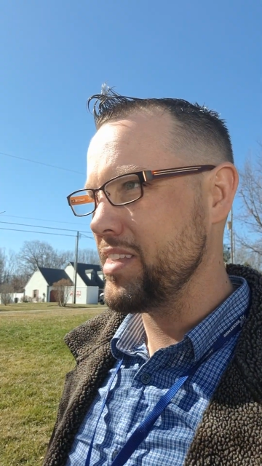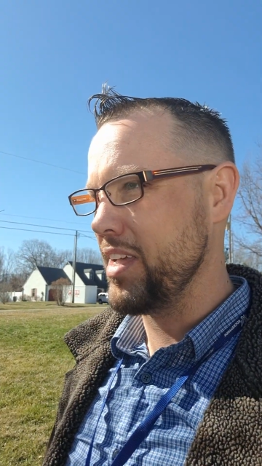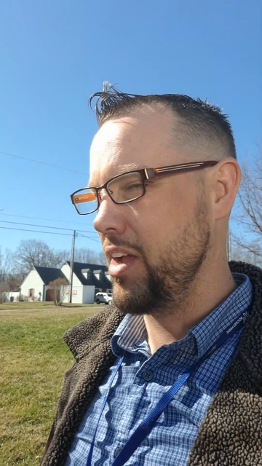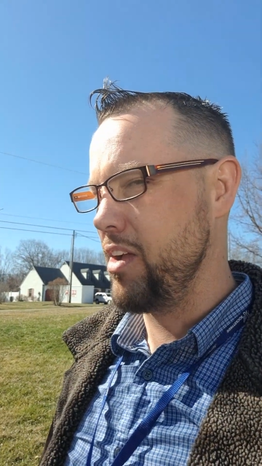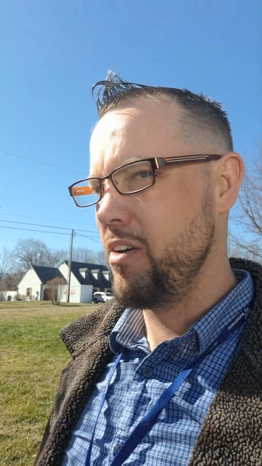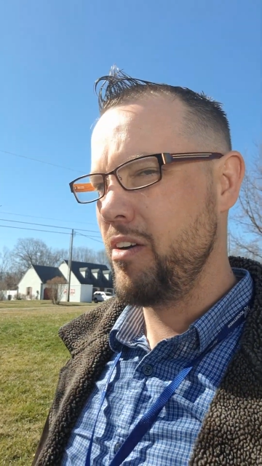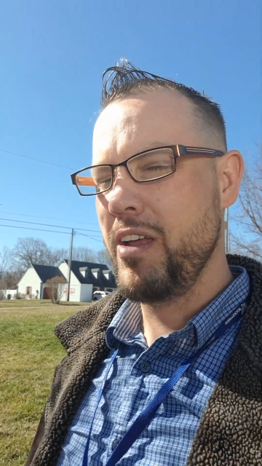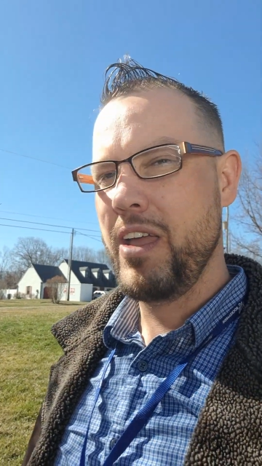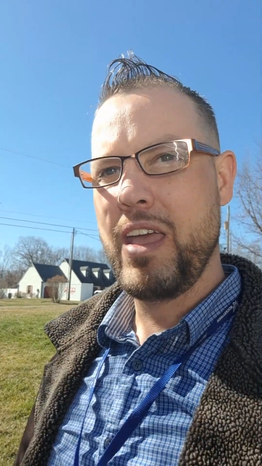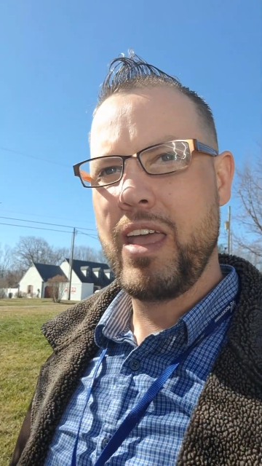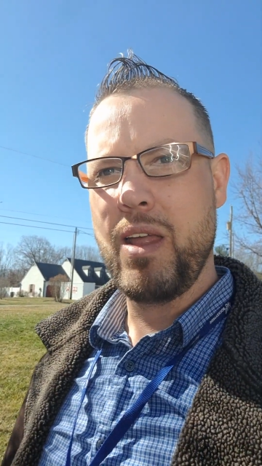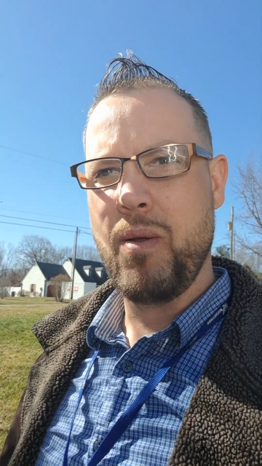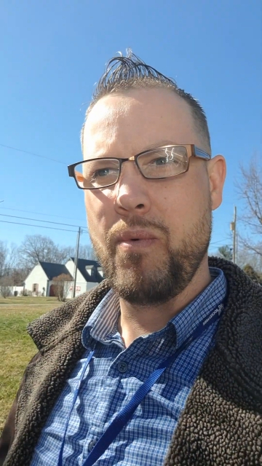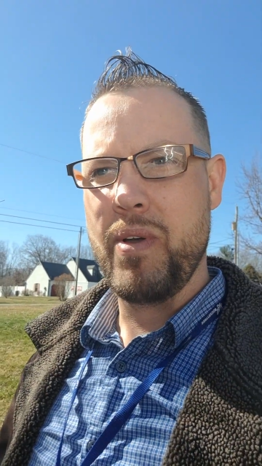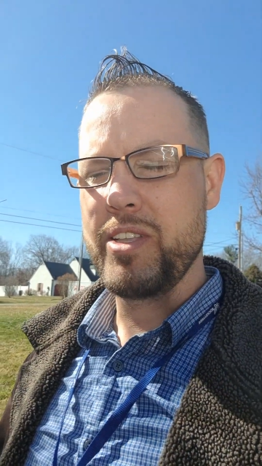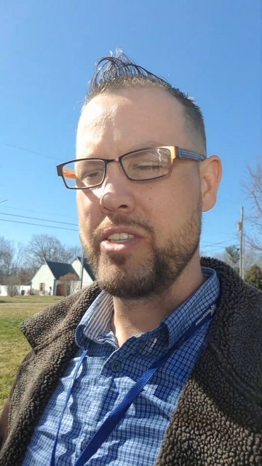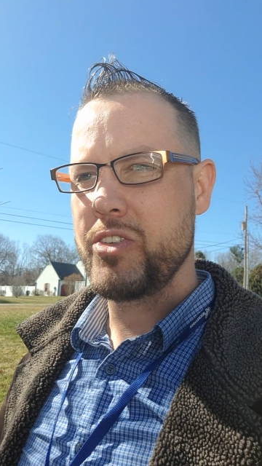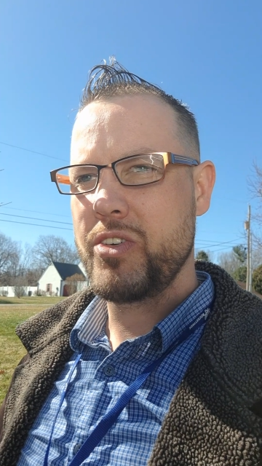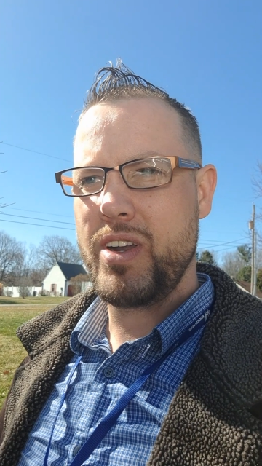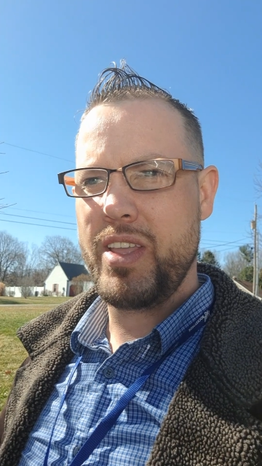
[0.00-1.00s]
like hurricane
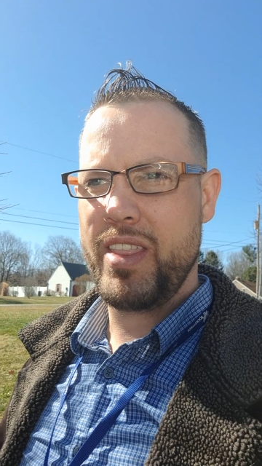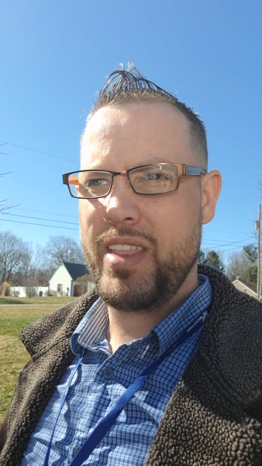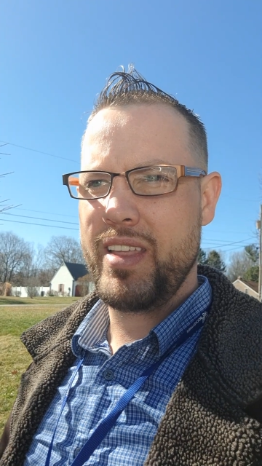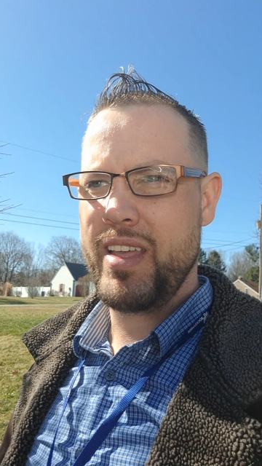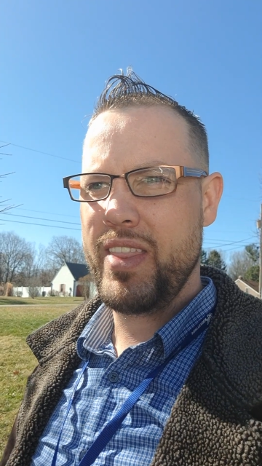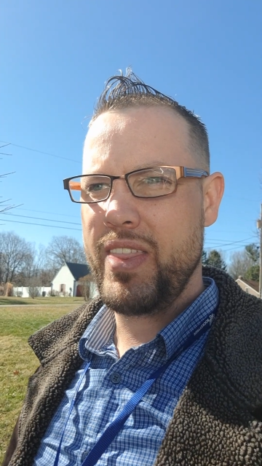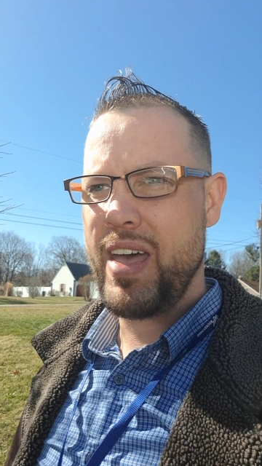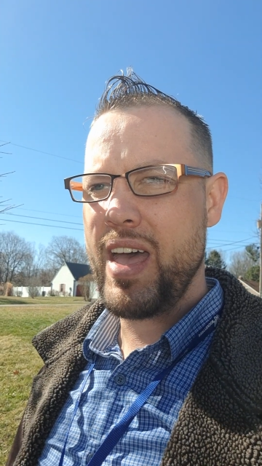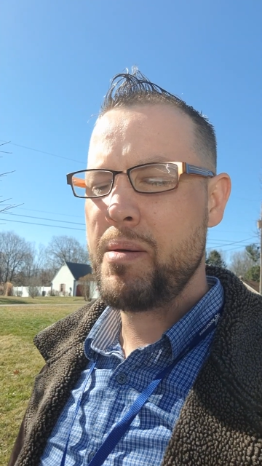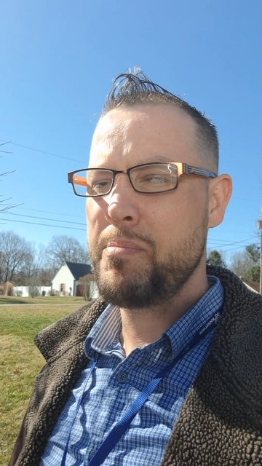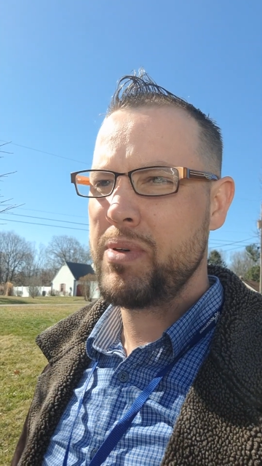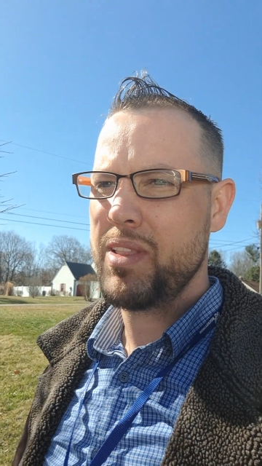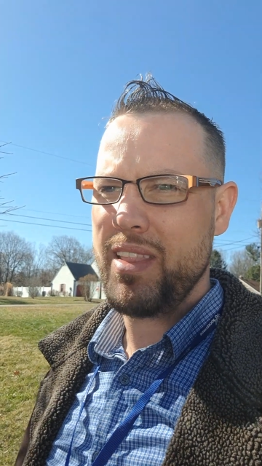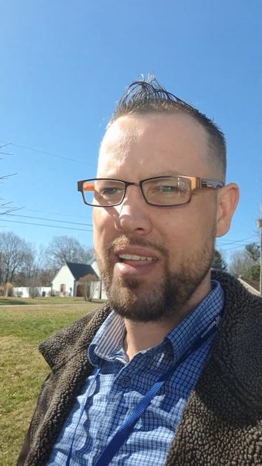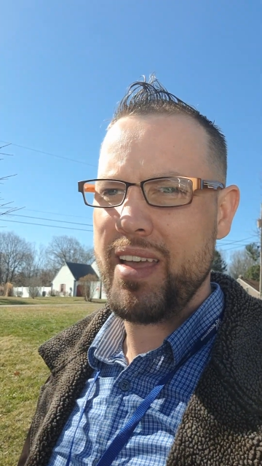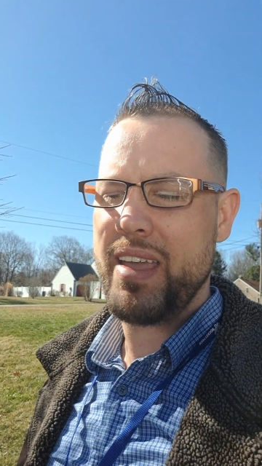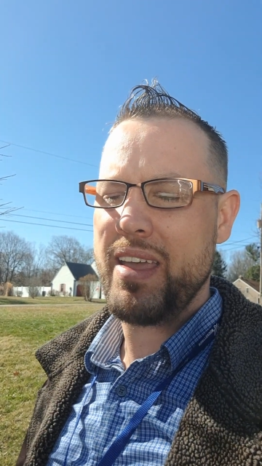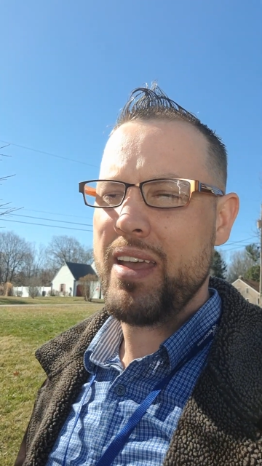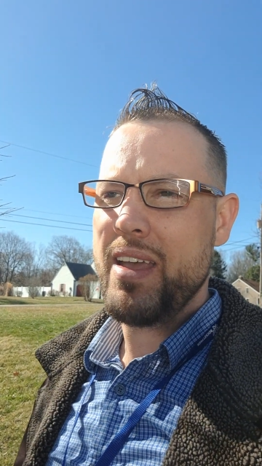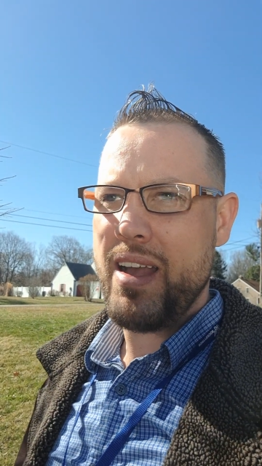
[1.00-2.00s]
winds or anything like that, but
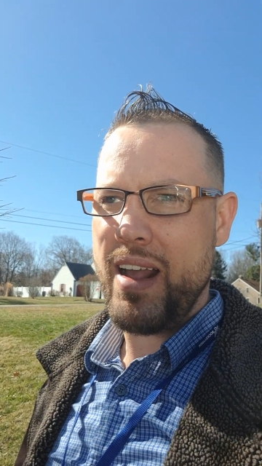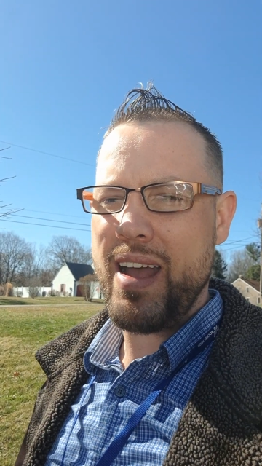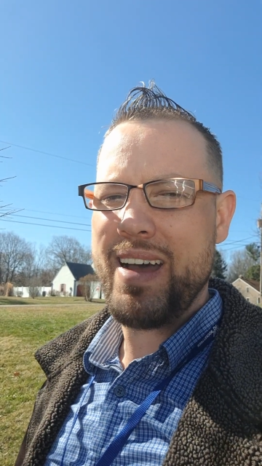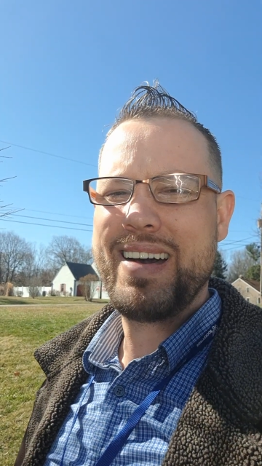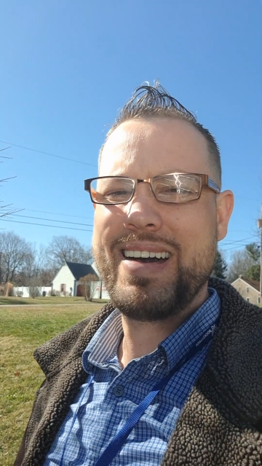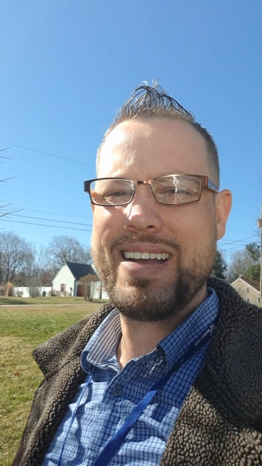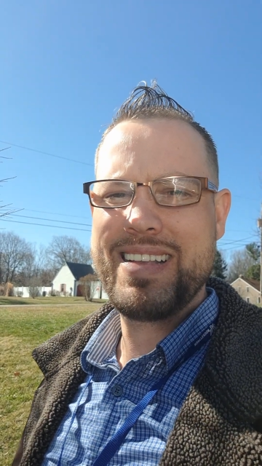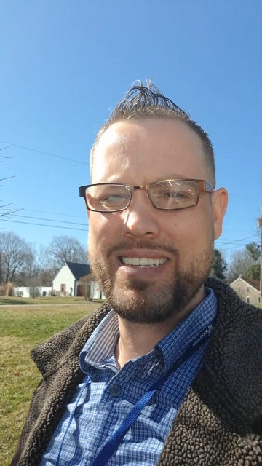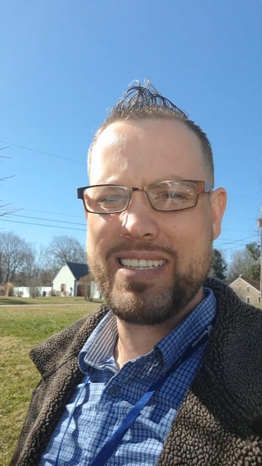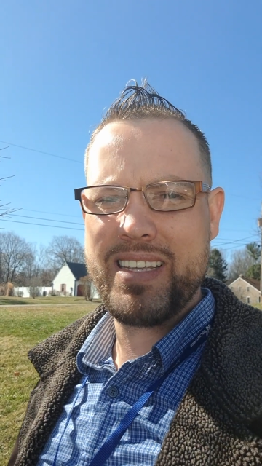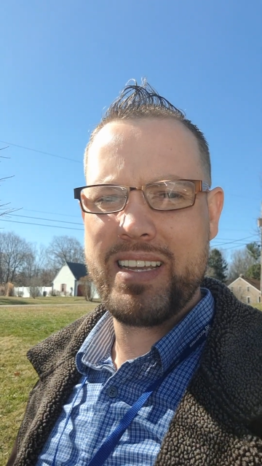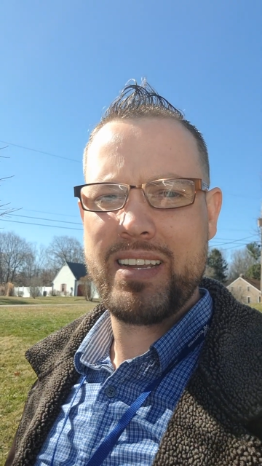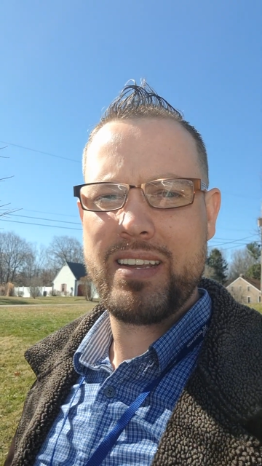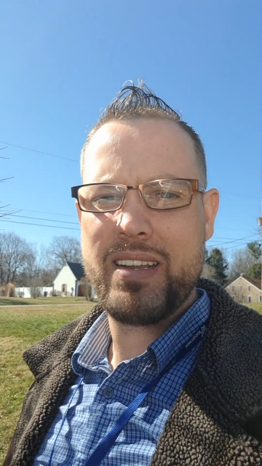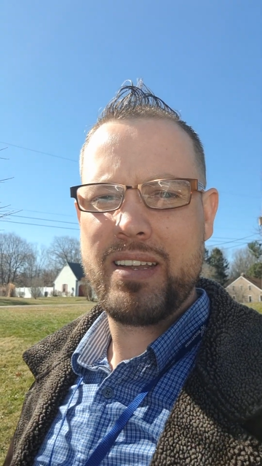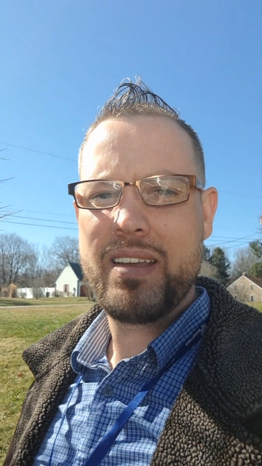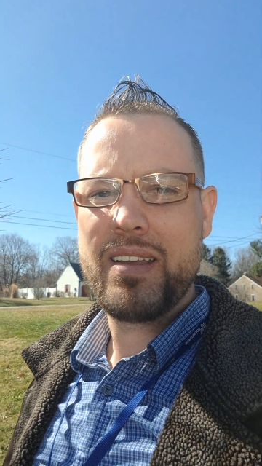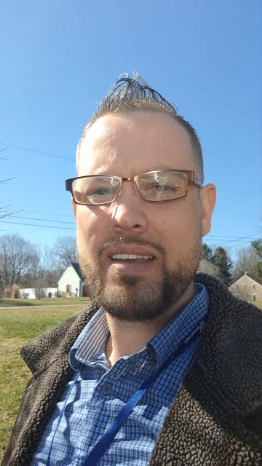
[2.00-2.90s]
like constant